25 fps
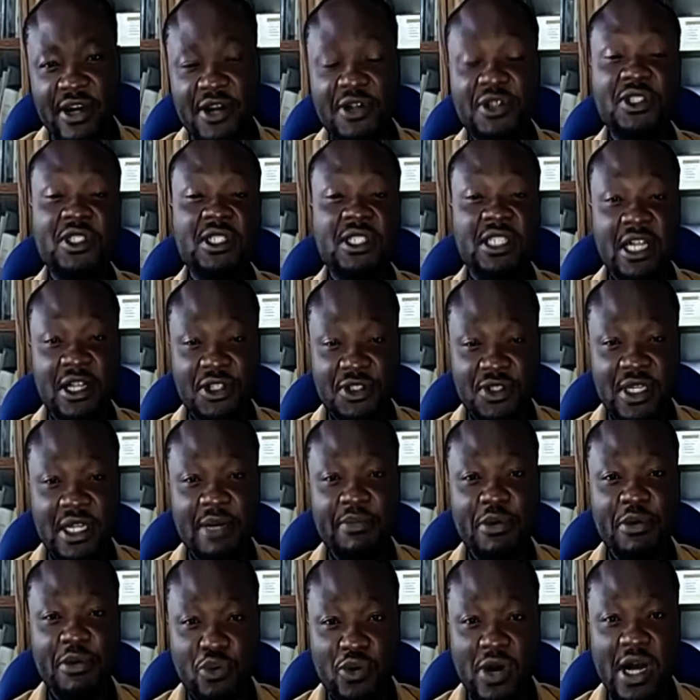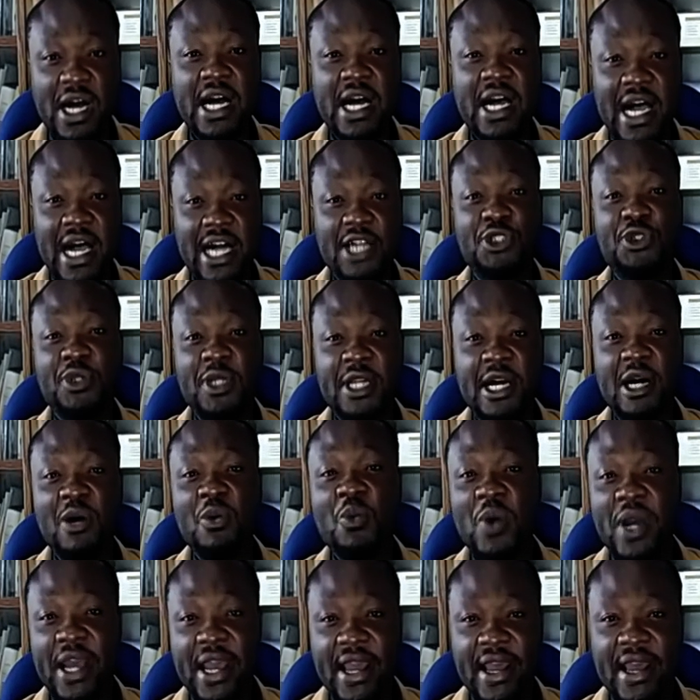also that people are actually
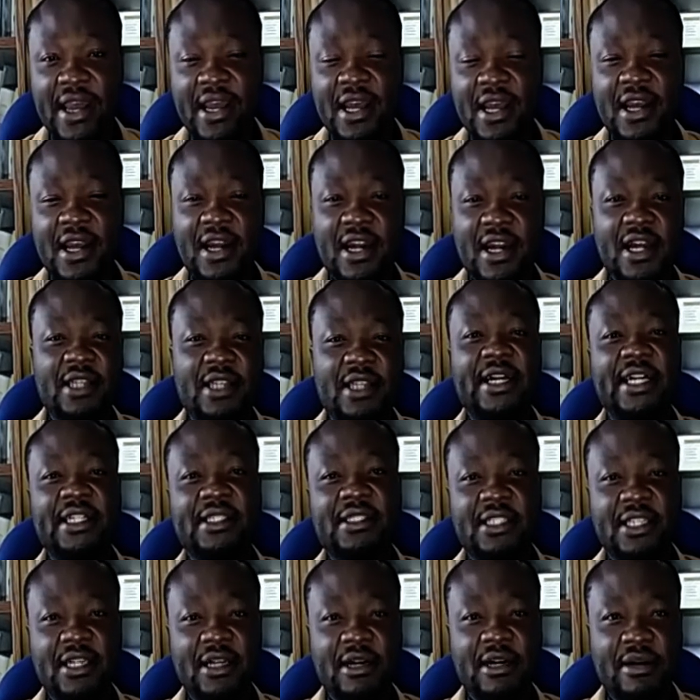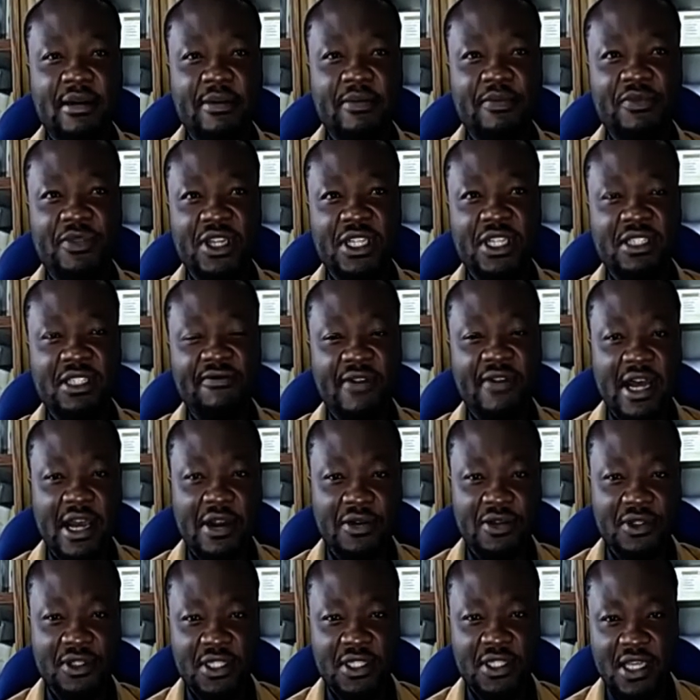aware that
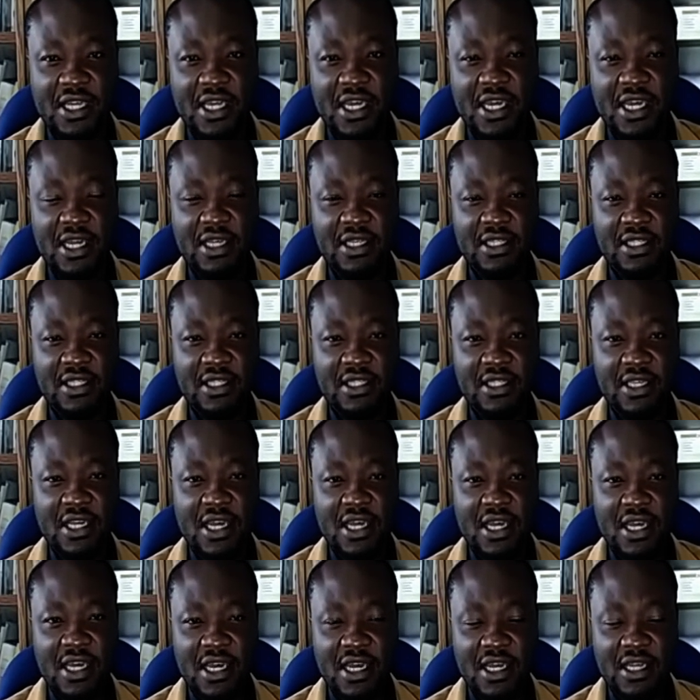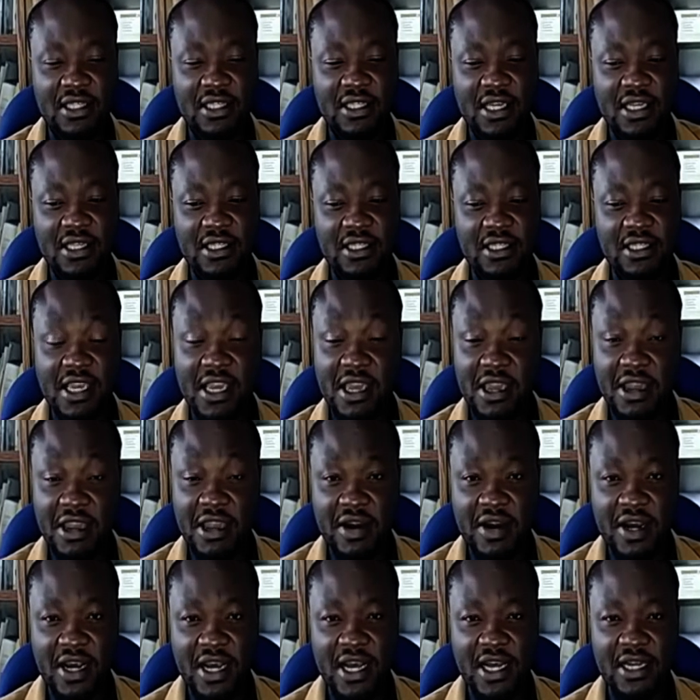is here
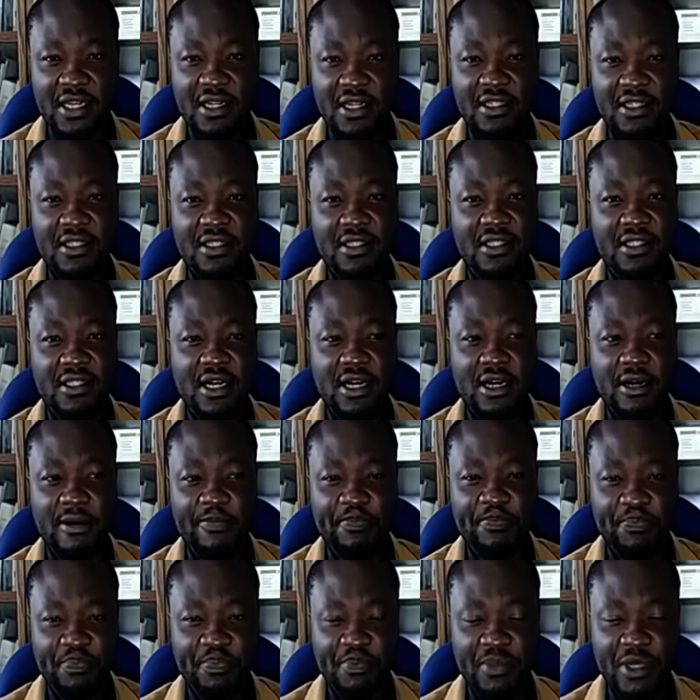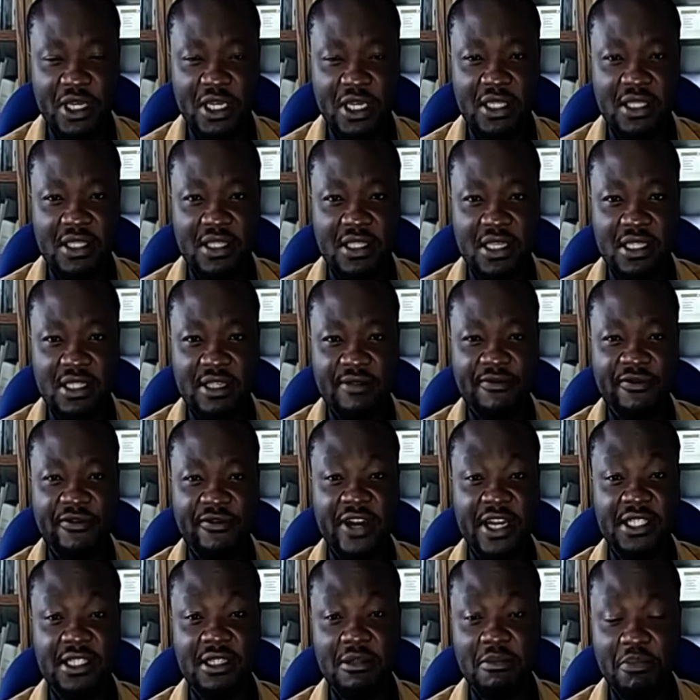and is
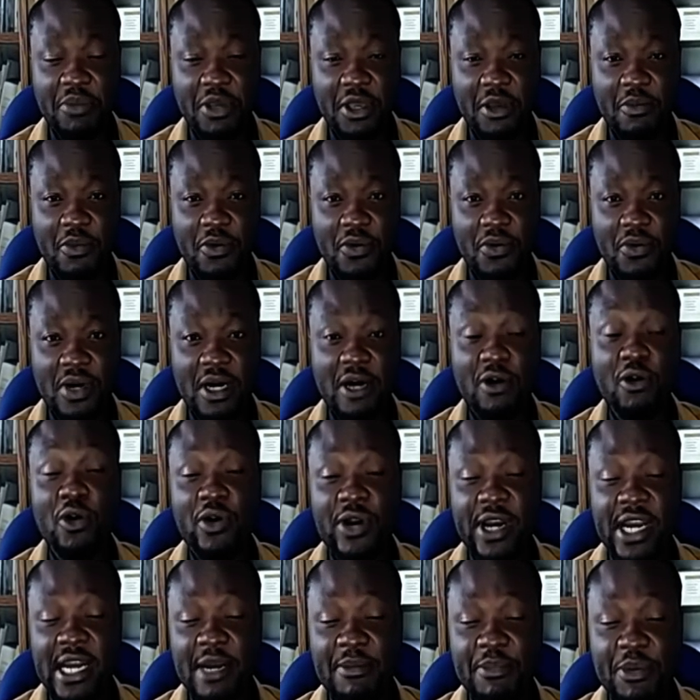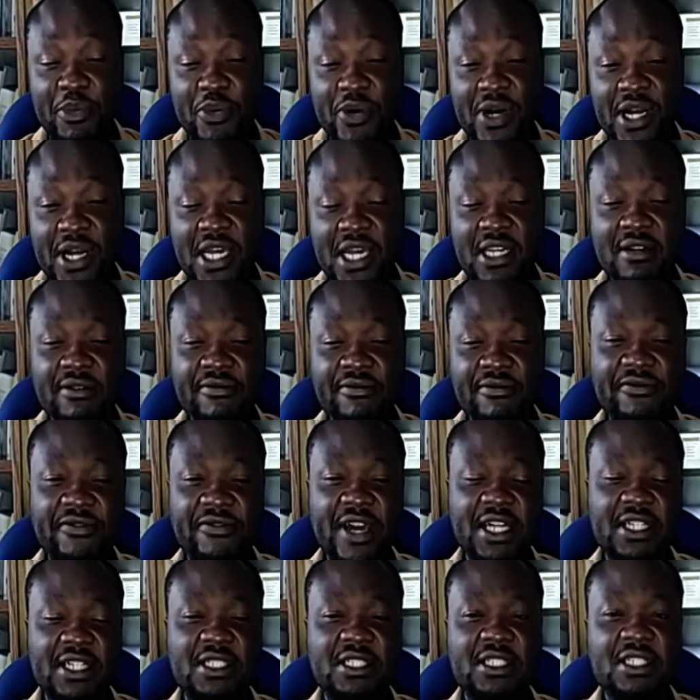affecting people, or rather people are getting
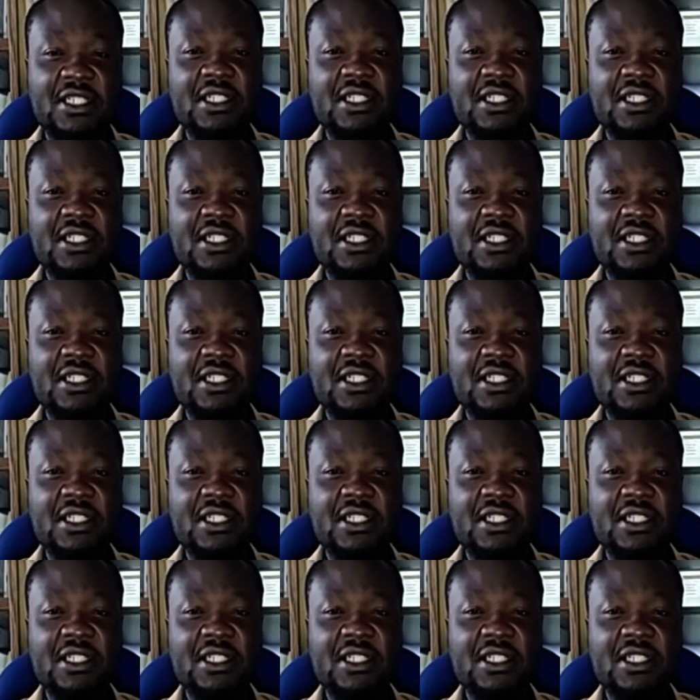infected,